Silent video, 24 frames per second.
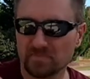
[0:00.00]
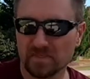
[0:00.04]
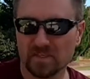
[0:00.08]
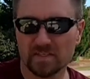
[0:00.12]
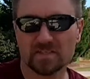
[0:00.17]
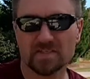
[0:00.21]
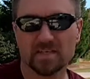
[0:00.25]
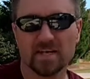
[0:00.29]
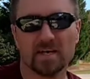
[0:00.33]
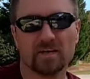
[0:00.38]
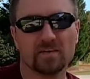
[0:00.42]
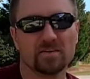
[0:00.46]

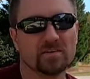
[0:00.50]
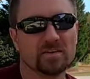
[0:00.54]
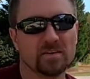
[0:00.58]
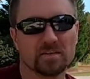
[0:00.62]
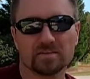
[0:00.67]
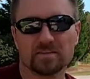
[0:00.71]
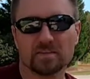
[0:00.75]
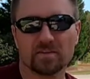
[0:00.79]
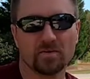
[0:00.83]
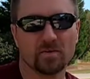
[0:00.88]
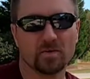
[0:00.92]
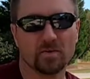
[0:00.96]
It's out,
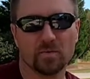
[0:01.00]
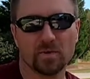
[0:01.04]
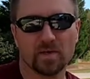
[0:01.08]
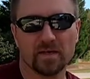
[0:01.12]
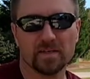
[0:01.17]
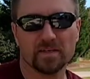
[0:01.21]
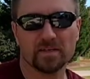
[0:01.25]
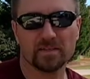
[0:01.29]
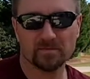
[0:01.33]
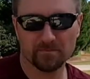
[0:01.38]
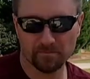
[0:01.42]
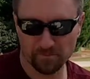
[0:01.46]
it's going
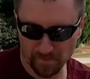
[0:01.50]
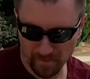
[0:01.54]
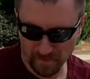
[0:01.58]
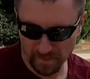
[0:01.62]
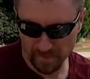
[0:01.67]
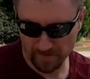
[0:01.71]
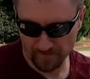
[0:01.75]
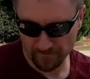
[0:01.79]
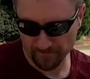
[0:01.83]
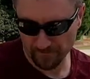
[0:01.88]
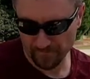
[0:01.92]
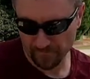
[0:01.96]
away.
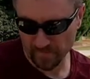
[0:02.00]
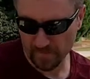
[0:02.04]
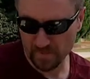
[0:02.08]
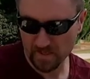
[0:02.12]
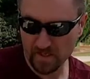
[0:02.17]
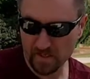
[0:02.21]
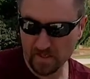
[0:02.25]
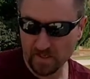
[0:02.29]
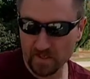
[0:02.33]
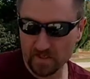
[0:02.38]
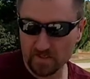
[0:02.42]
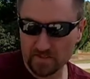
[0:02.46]
But
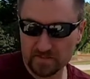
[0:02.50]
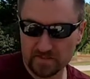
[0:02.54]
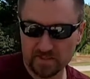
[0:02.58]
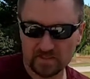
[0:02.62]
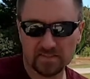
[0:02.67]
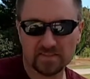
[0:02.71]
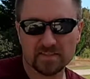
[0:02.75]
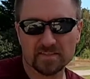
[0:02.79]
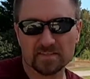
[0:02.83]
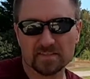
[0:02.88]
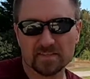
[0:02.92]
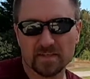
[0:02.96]

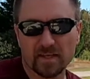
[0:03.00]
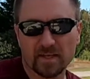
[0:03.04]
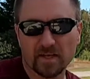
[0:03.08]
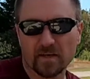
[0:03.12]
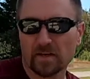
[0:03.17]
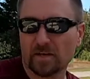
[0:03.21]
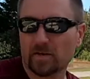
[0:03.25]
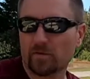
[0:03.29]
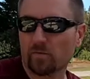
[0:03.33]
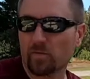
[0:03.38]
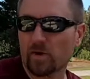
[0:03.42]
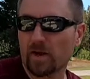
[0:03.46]
since it's
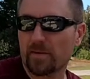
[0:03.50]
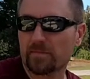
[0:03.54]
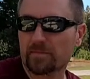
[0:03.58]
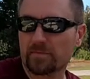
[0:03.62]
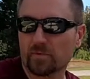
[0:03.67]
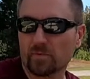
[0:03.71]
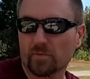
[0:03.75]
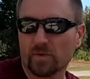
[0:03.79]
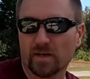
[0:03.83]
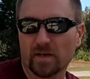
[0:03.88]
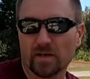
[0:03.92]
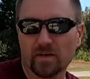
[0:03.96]
already wrapped
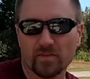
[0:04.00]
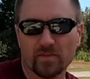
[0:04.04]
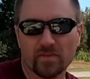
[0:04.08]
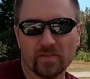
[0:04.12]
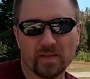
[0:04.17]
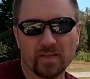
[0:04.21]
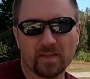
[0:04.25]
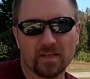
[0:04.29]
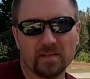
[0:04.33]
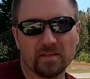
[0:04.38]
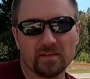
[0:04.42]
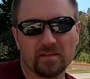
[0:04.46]
around
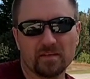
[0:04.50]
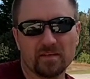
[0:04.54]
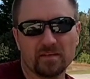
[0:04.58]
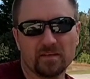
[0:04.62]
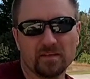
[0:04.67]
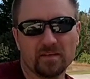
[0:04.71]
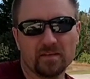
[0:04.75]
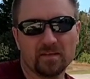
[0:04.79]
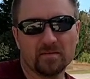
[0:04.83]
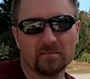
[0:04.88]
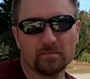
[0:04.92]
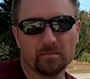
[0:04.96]
the
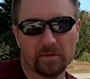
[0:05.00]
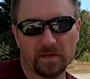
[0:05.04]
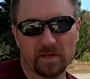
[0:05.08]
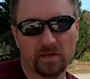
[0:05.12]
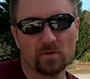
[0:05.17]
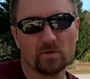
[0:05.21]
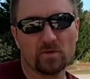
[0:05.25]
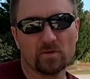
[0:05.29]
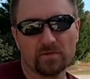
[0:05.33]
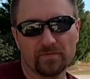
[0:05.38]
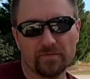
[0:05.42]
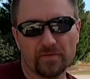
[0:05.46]

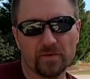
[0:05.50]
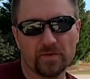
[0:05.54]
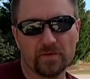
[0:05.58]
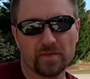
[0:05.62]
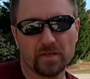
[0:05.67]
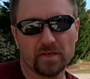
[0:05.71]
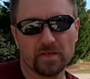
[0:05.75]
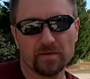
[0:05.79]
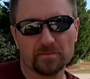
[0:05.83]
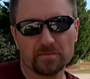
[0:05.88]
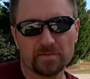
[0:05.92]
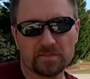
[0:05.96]
barrel a few
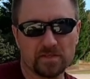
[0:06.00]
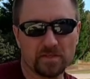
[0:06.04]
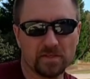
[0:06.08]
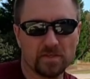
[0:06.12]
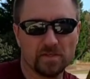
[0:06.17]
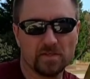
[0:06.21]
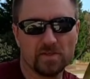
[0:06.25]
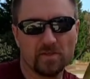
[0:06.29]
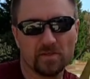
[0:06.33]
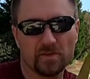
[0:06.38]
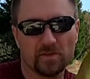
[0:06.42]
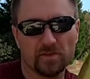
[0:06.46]
times,
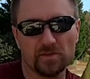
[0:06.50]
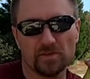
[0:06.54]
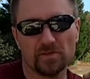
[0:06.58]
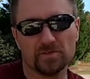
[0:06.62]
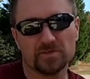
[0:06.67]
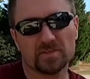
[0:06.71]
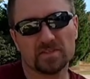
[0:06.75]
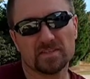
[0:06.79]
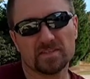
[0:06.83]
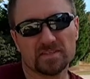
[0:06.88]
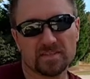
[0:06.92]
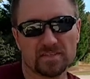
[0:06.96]
you can
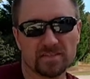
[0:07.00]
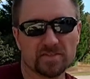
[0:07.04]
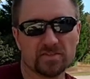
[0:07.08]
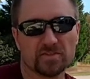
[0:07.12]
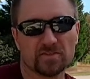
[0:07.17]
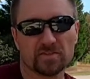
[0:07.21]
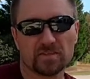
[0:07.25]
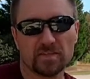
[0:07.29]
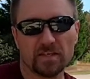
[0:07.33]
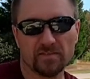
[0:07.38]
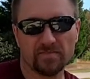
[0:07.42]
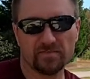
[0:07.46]
use this as
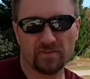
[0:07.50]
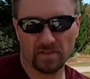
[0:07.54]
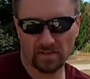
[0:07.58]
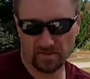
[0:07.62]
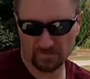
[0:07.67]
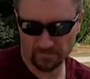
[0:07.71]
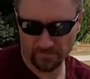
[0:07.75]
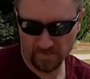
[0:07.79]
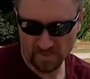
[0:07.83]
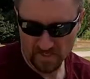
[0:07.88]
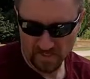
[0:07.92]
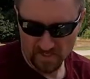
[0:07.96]
your safety.
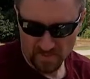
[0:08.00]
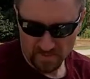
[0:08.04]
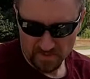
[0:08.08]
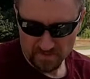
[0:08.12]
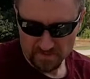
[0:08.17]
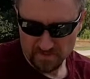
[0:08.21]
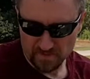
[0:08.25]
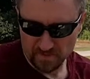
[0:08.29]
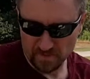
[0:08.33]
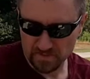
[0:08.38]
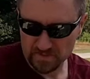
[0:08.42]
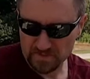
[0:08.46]

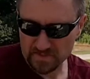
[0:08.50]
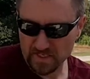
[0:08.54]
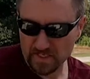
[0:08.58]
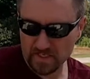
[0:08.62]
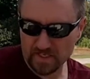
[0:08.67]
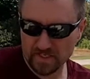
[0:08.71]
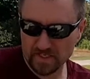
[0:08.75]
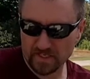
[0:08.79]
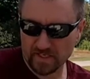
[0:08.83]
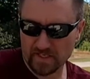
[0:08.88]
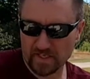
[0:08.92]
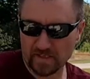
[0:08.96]
So it's
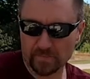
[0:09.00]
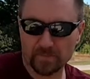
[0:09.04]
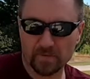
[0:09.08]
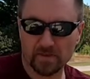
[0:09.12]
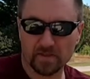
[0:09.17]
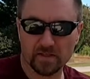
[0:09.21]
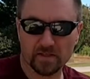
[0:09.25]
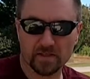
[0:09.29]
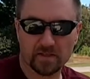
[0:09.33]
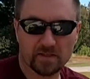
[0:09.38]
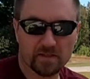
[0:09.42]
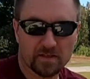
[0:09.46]
not gonna keep
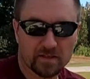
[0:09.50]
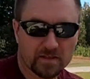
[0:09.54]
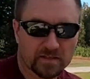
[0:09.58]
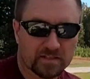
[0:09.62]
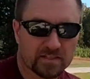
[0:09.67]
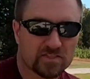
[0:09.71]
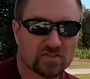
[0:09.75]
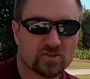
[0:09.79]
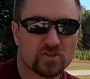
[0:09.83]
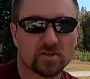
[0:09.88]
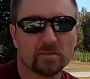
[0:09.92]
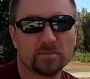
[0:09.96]
it
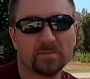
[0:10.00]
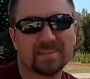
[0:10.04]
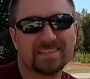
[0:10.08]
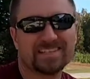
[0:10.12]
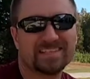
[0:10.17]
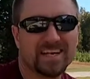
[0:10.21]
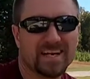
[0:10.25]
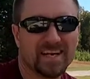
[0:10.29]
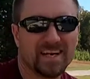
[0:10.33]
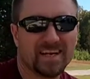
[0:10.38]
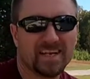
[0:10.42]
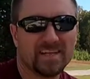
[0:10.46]
extremely
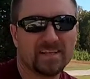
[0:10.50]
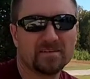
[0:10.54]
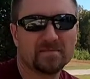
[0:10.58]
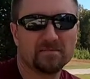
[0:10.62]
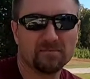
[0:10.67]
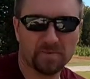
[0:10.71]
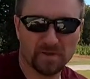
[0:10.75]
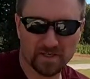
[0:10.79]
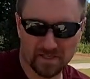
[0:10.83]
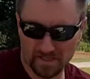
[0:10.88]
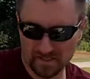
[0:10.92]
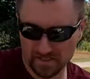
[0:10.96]
tight,
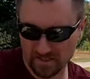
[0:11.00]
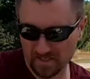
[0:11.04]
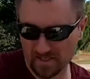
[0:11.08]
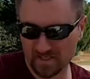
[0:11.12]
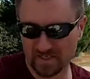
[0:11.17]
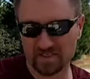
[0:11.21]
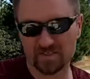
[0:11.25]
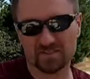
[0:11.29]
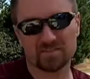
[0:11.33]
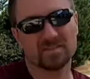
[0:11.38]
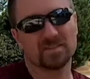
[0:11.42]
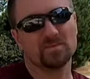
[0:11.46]
but you
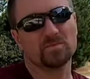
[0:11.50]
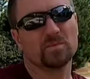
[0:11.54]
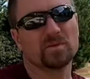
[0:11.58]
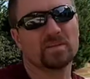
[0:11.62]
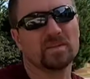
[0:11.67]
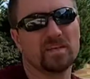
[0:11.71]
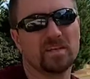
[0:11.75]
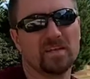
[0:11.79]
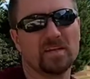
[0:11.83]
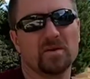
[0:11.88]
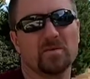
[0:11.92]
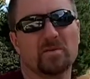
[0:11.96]
gotta do something
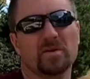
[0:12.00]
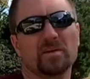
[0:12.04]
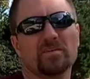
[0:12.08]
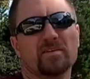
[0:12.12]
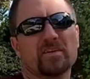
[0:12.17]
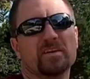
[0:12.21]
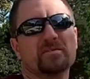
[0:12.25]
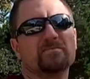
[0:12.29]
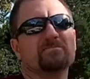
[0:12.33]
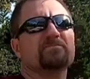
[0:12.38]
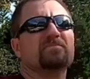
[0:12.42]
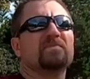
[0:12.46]
with it anyway,
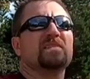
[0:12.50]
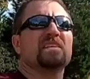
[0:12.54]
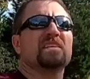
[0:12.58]
right?